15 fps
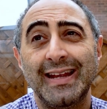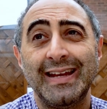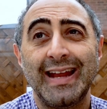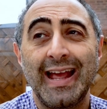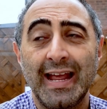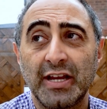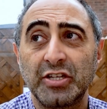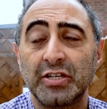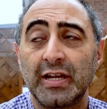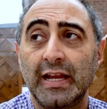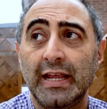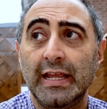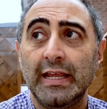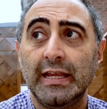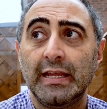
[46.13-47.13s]

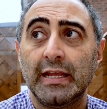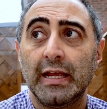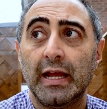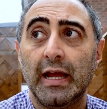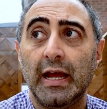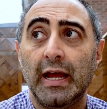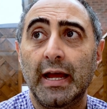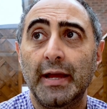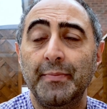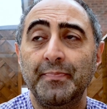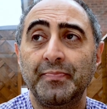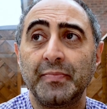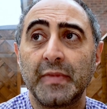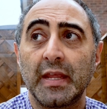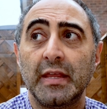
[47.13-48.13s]
actually
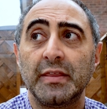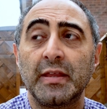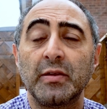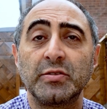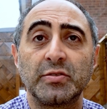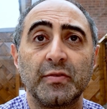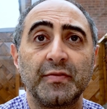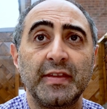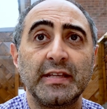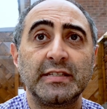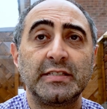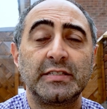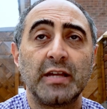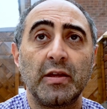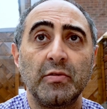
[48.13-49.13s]
those sort of things
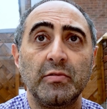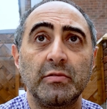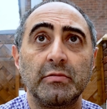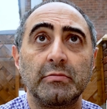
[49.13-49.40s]
don't